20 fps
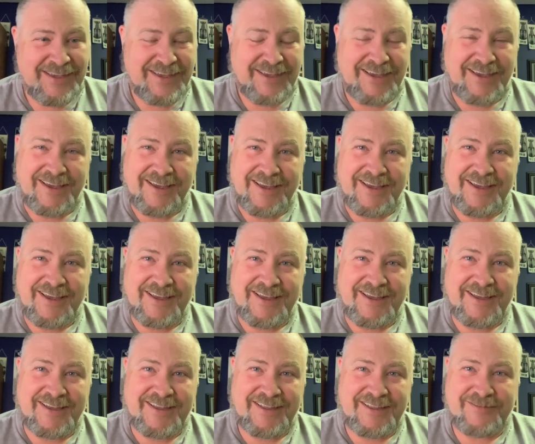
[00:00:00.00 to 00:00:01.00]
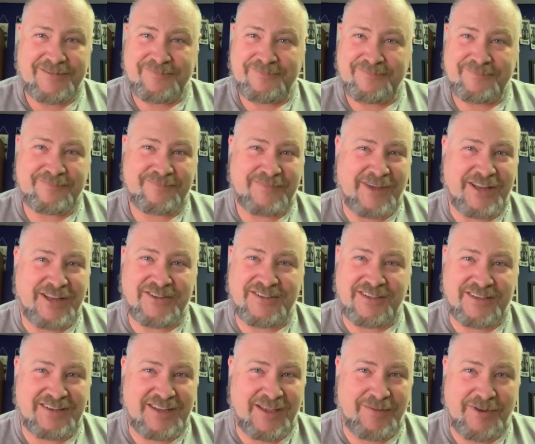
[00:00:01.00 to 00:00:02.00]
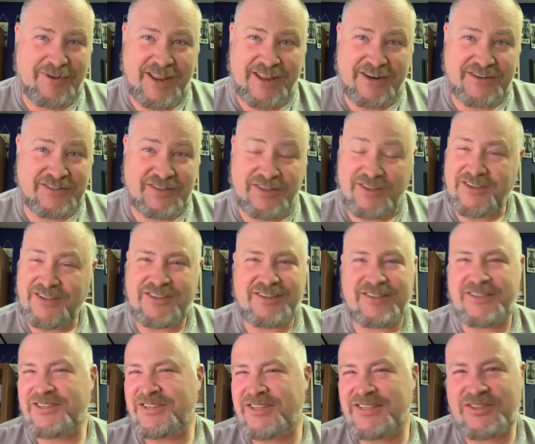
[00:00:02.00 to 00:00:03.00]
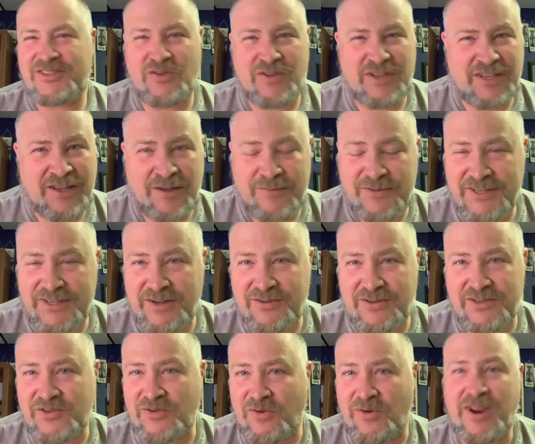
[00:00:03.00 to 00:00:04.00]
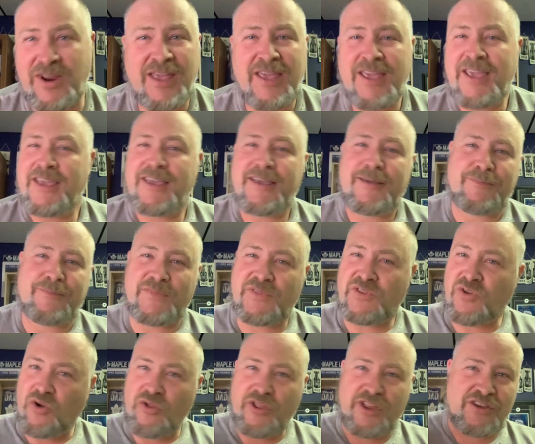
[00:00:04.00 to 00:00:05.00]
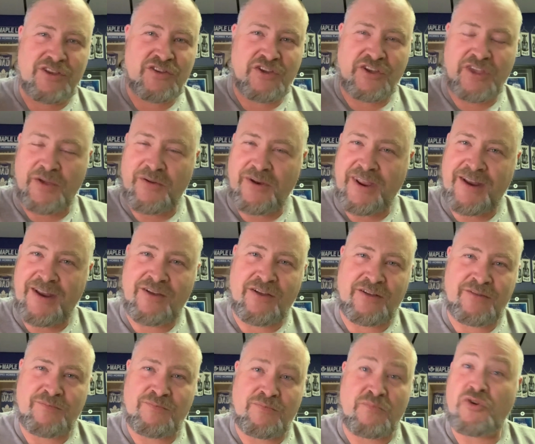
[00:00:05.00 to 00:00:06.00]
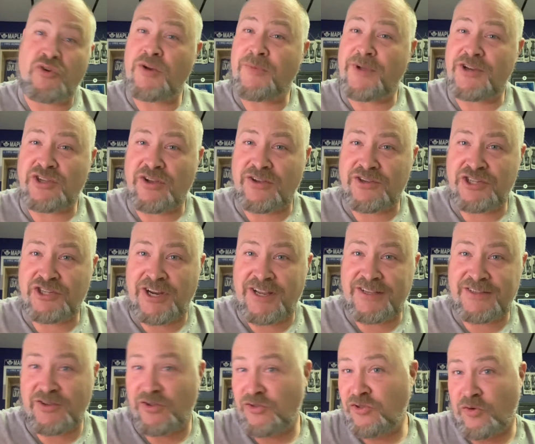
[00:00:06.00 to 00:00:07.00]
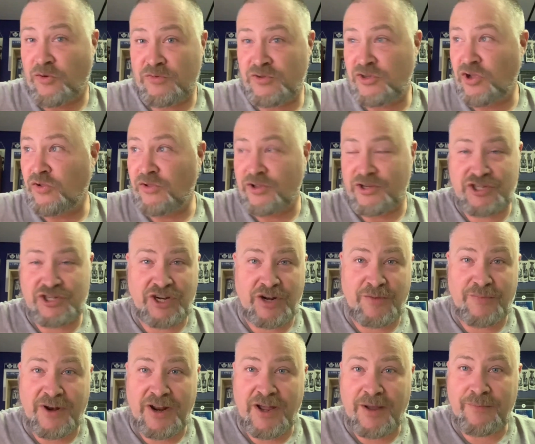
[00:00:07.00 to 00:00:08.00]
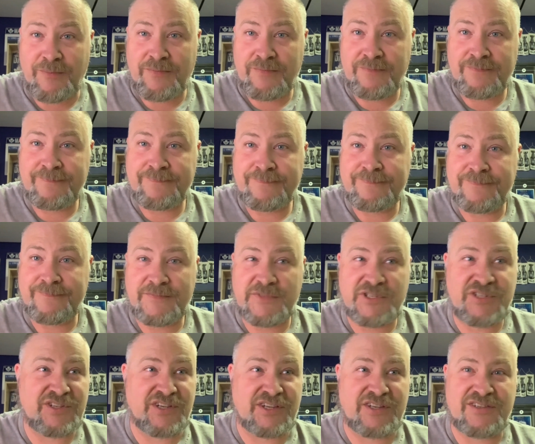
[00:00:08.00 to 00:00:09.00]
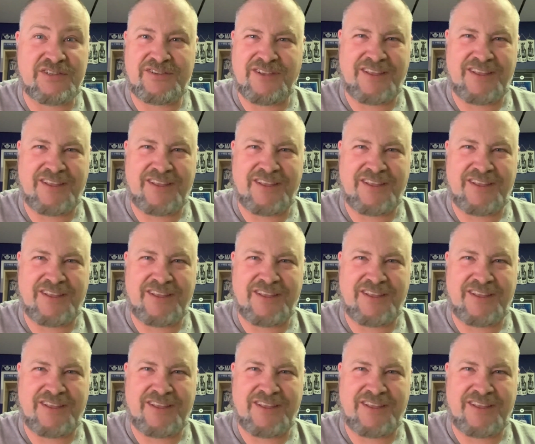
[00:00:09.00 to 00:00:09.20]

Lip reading: I just think Damon Hatta it comes down to score. Dolan took out pretty much all his chances, although Dolan should have been up 6.